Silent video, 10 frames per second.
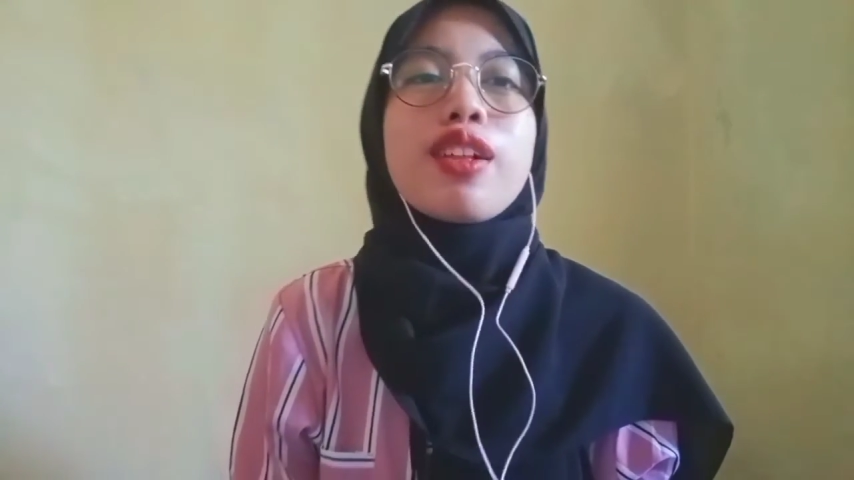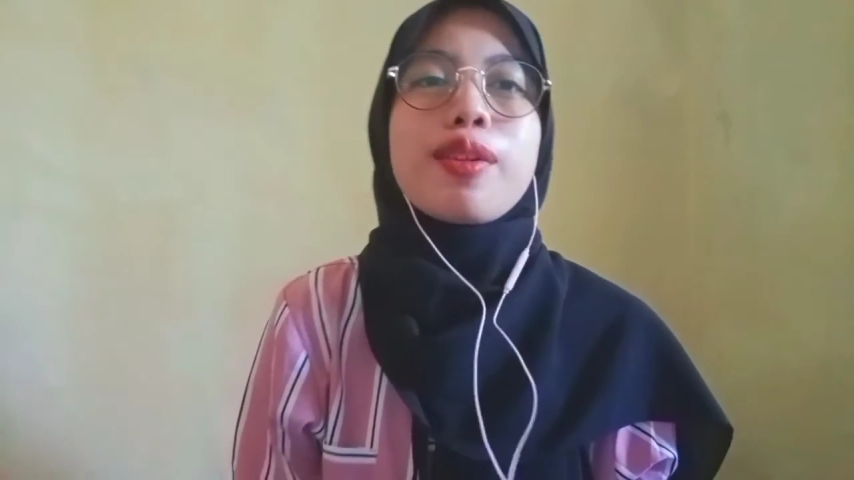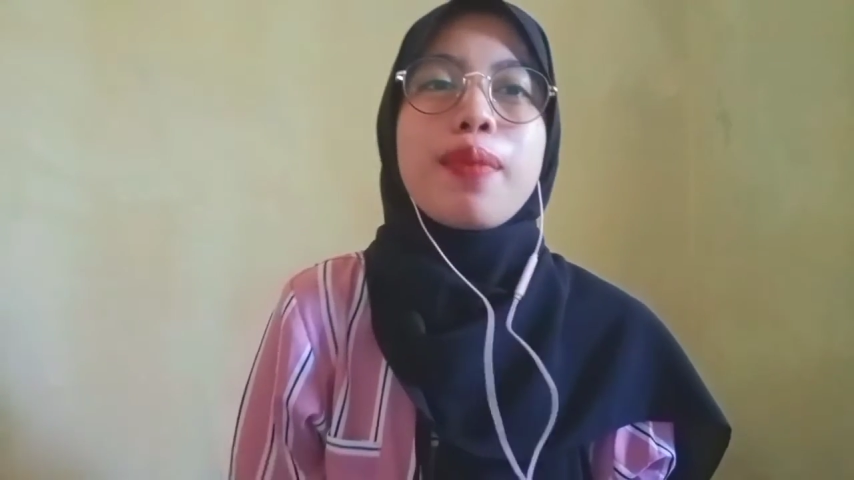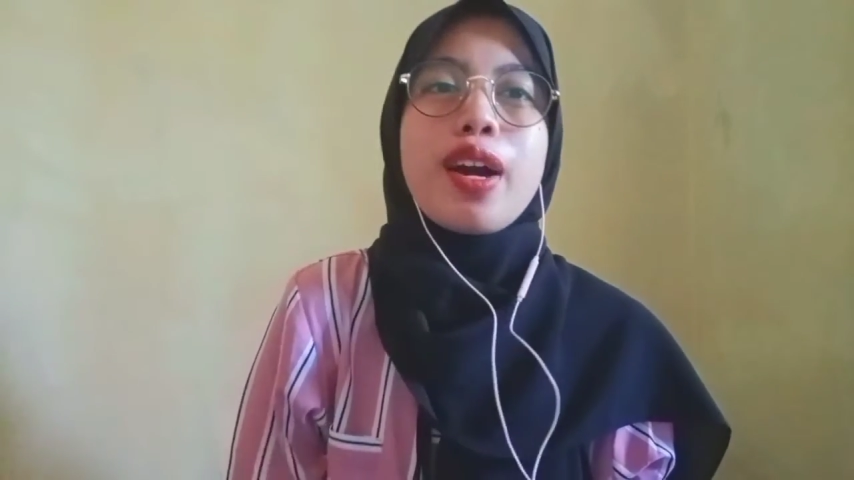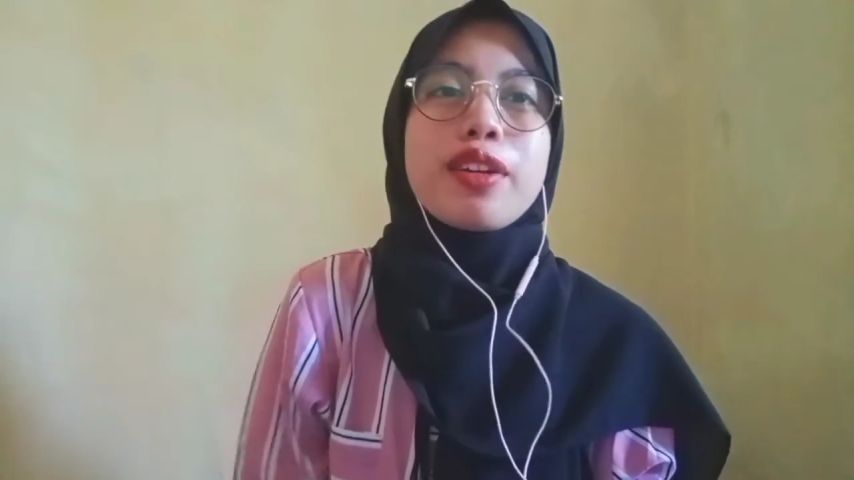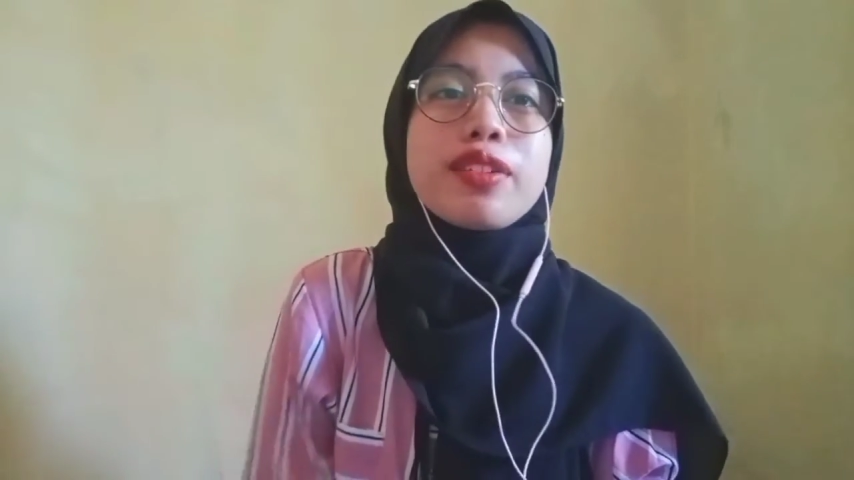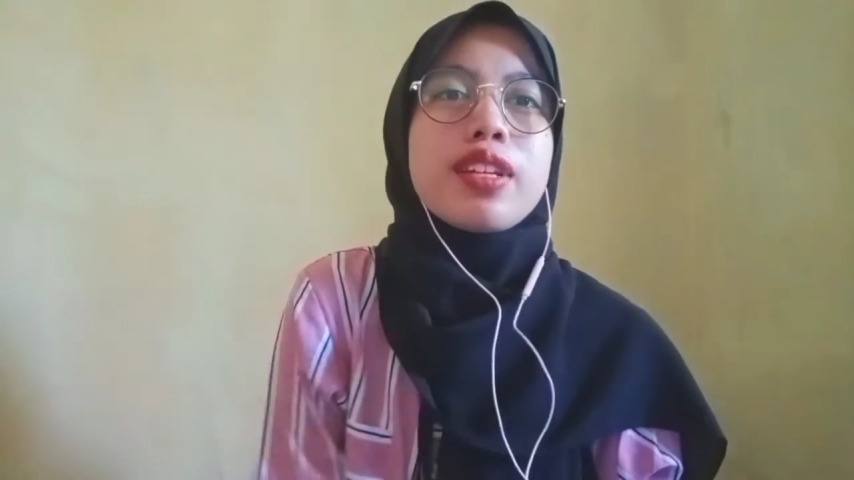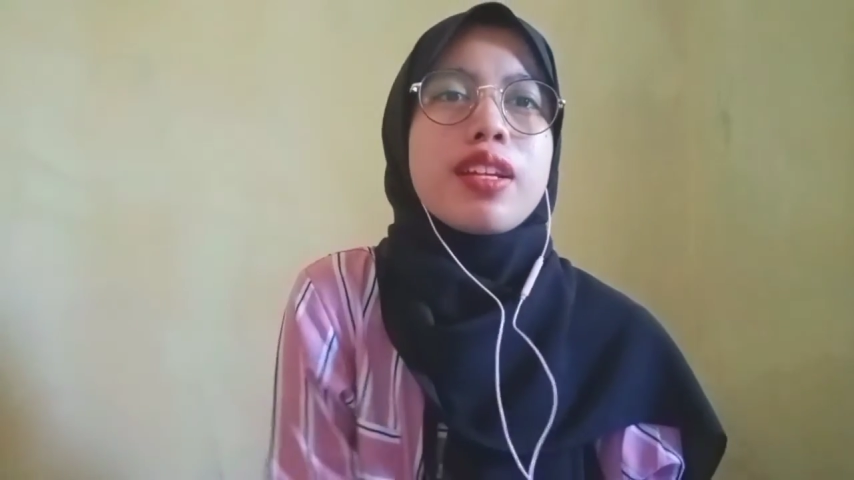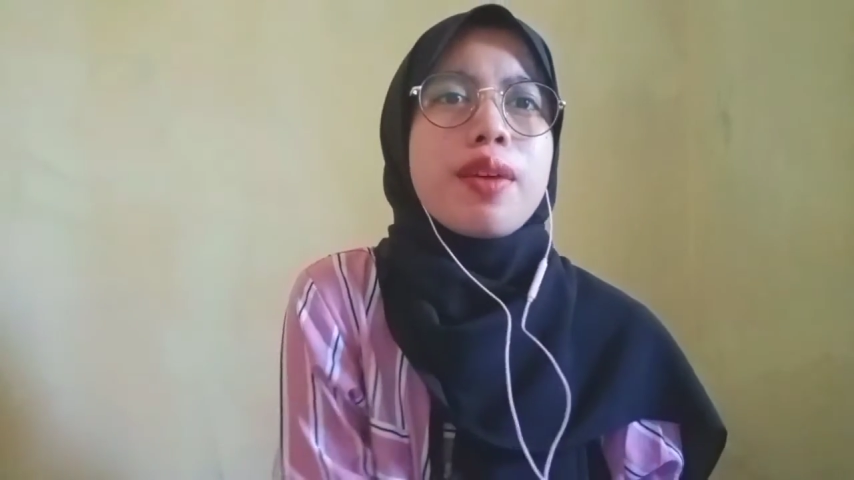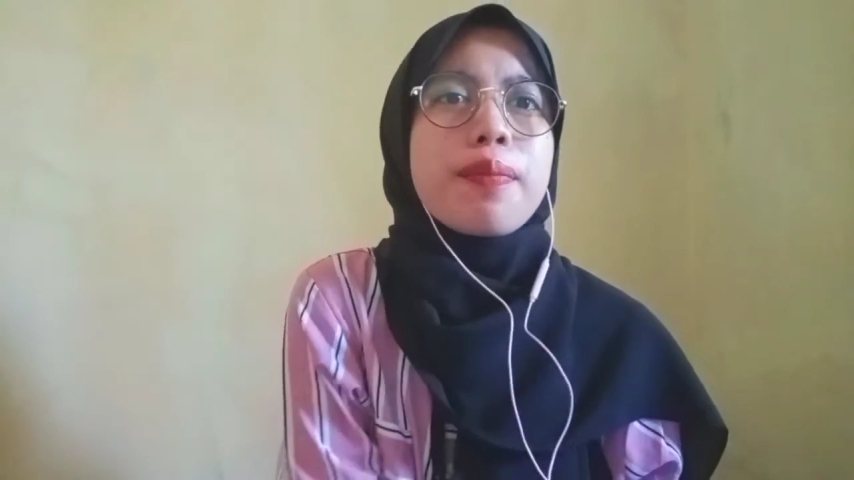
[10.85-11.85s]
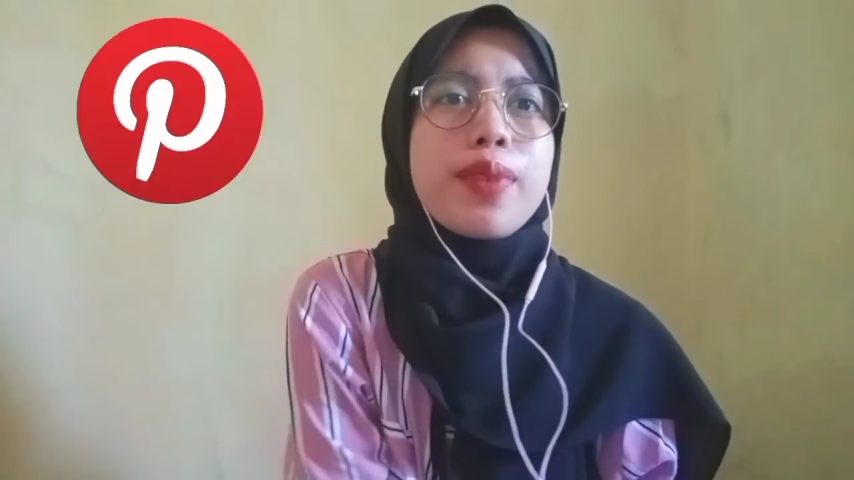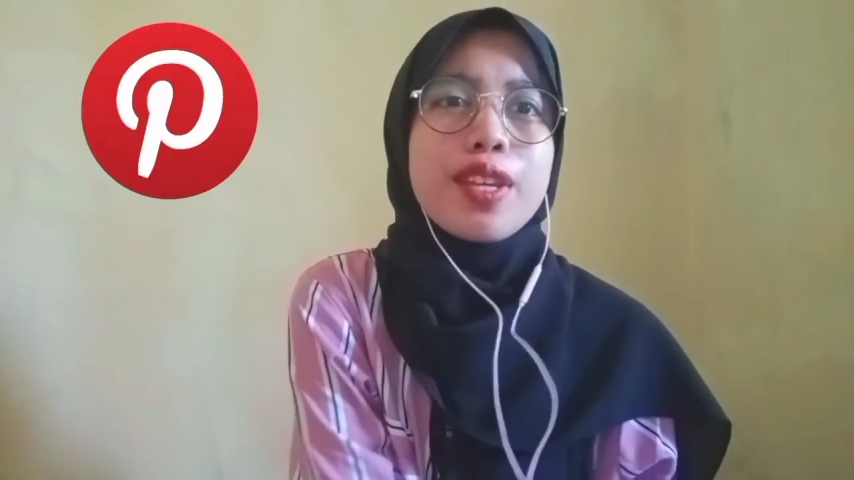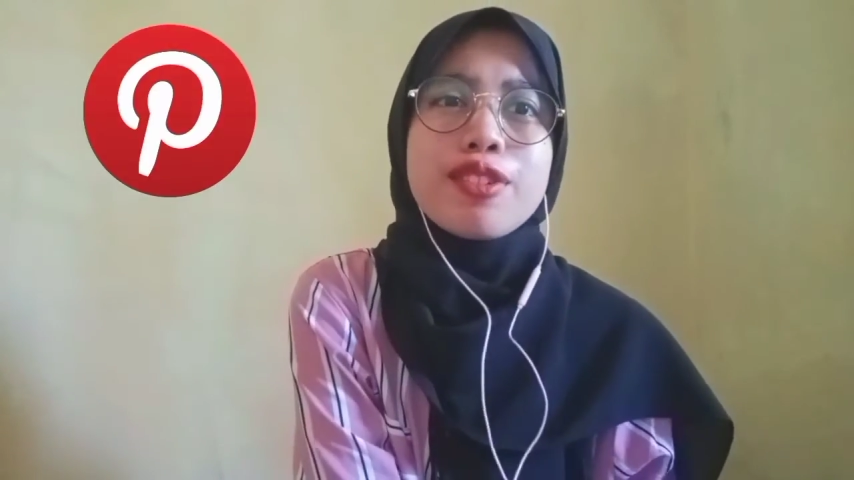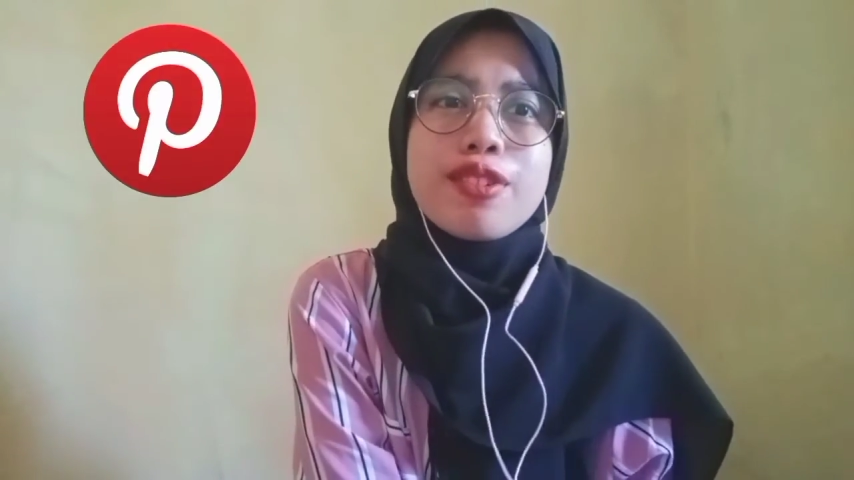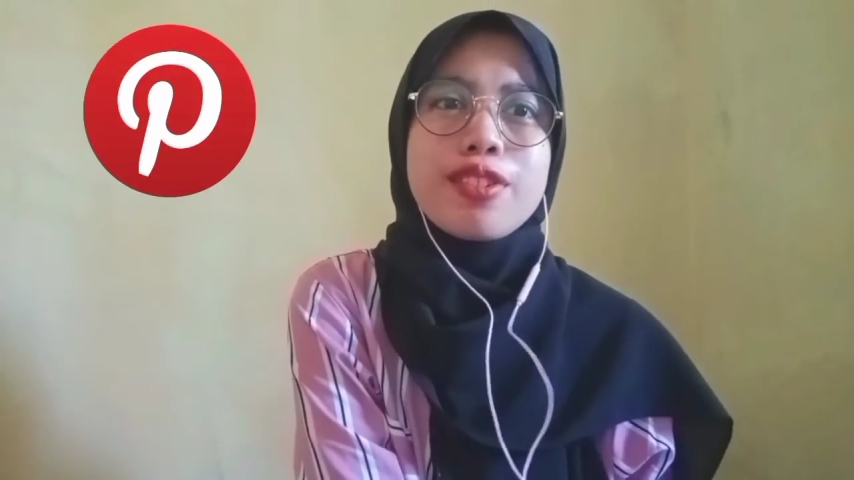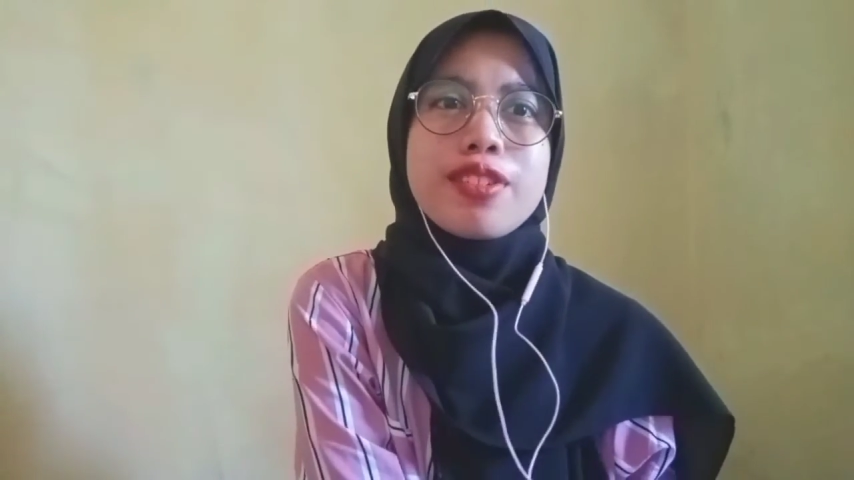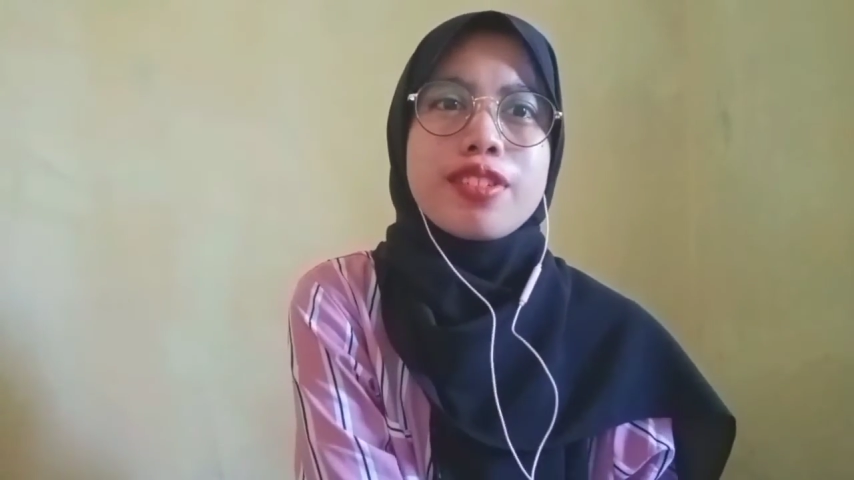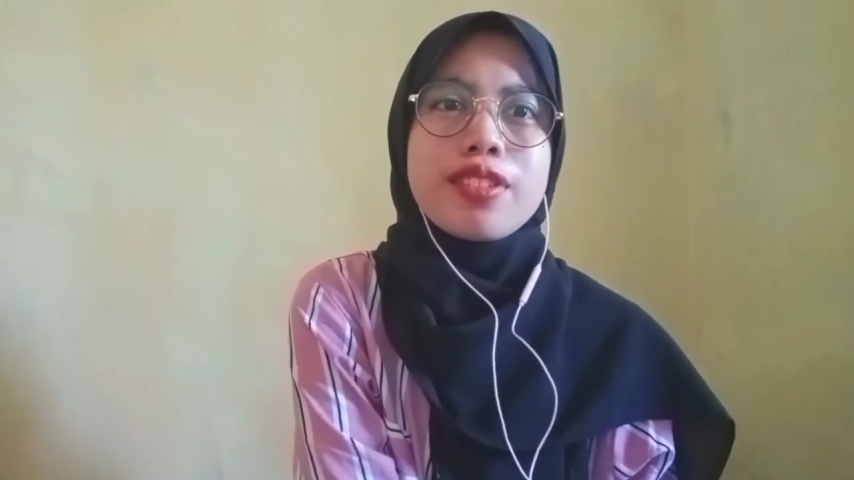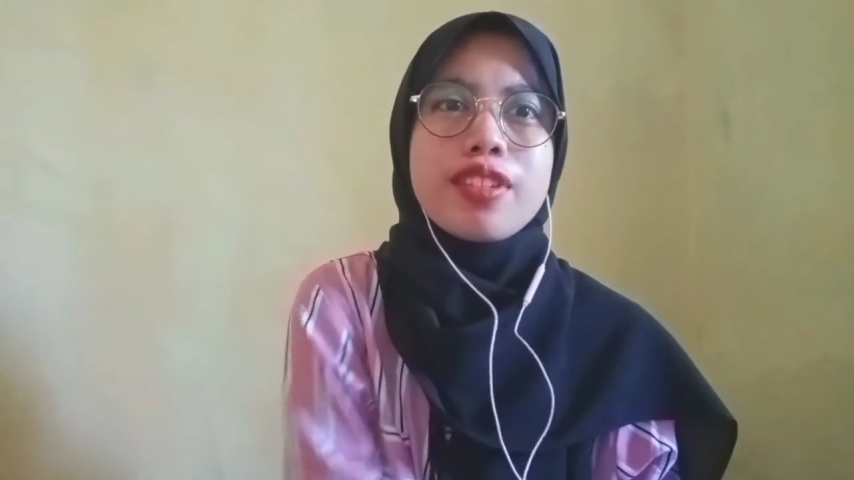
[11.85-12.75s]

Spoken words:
about Pinterest.